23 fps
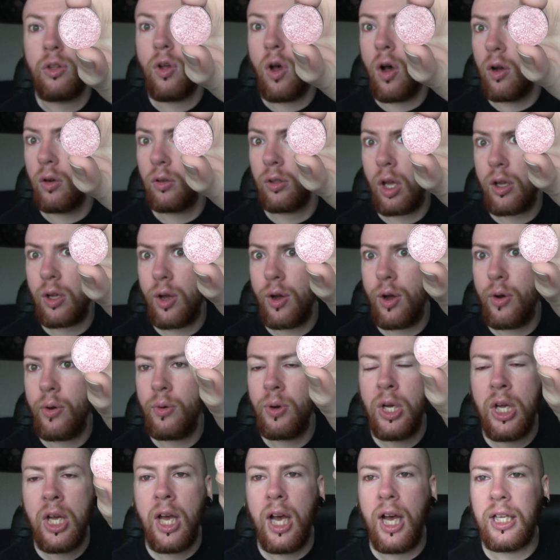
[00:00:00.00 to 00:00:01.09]
long
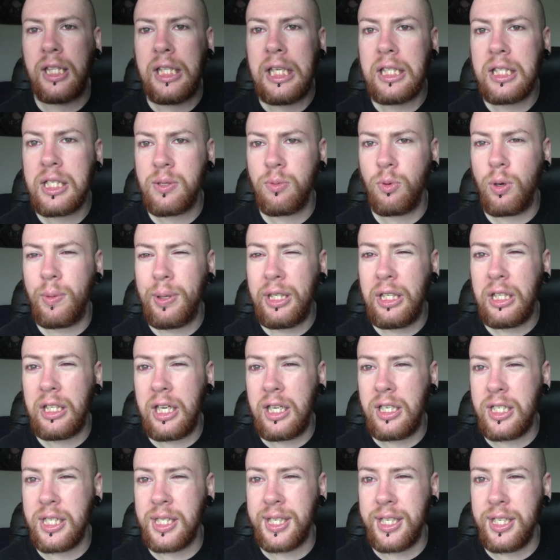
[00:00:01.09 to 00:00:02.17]
ago. I think this formula
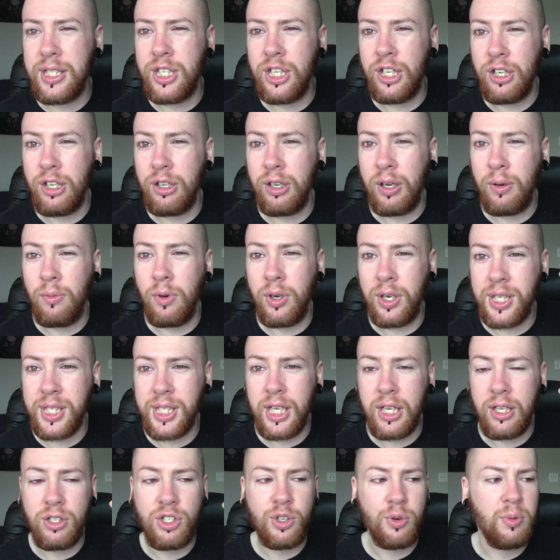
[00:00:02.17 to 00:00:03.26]
got discontinued, I wanna
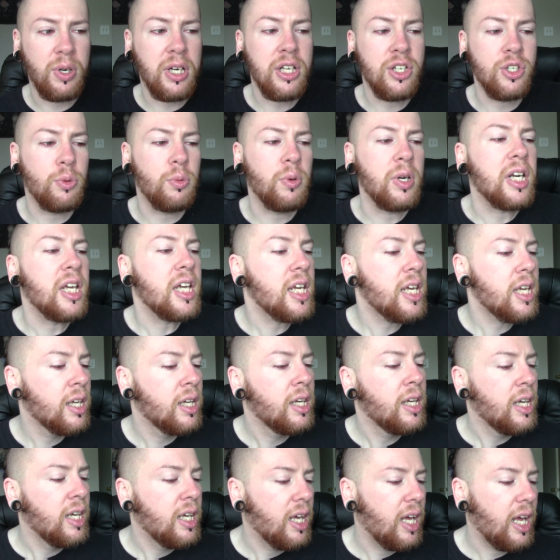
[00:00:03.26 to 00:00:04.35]
say in 2020,
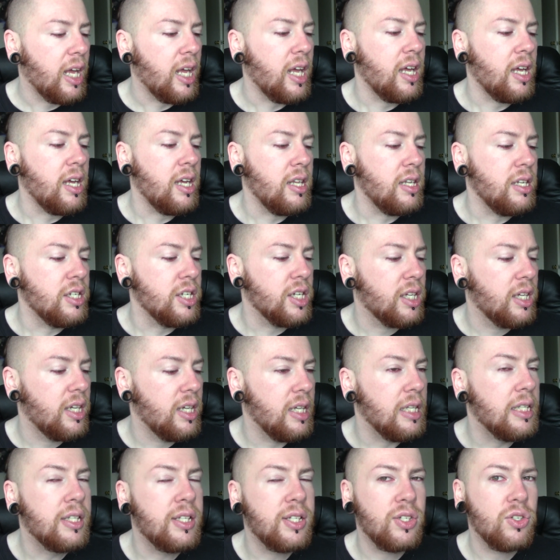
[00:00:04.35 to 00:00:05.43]
and
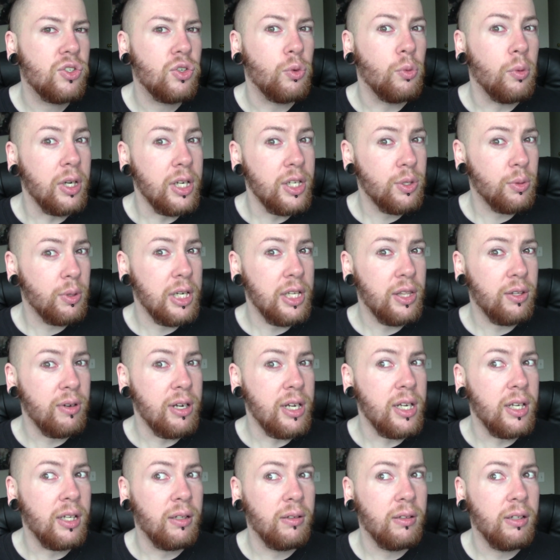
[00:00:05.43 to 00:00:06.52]
it's
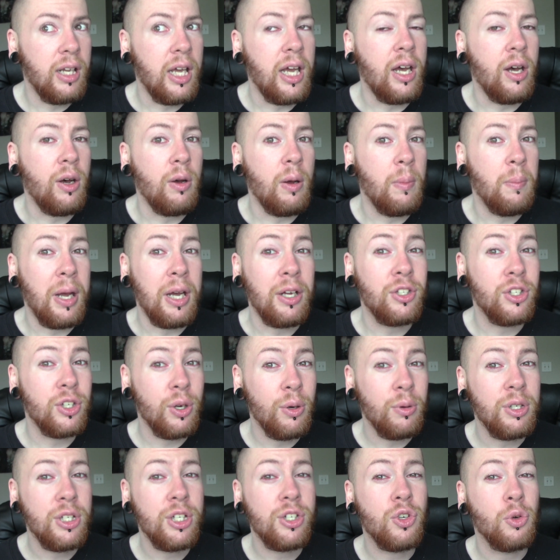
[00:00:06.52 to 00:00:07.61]
2023 now, about to
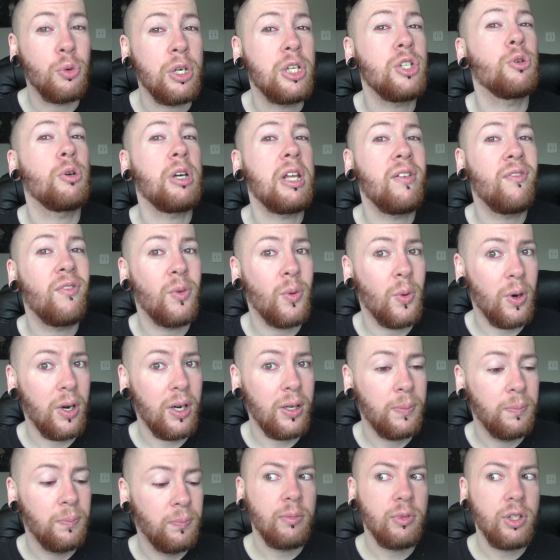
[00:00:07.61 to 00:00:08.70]
go into
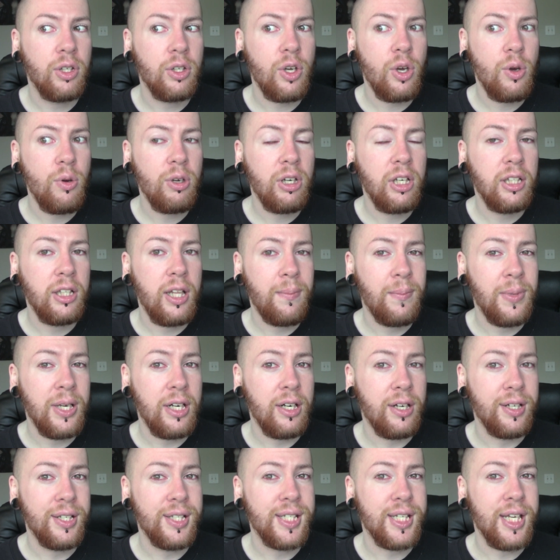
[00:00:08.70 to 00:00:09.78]
2024. I'm gonna go on a limb
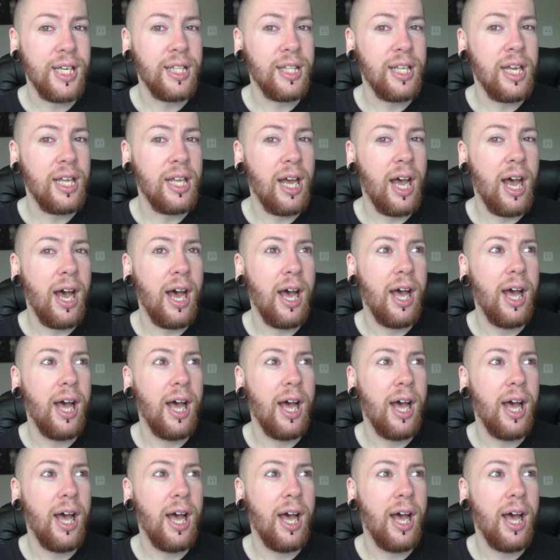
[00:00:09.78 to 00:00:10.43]
here and say that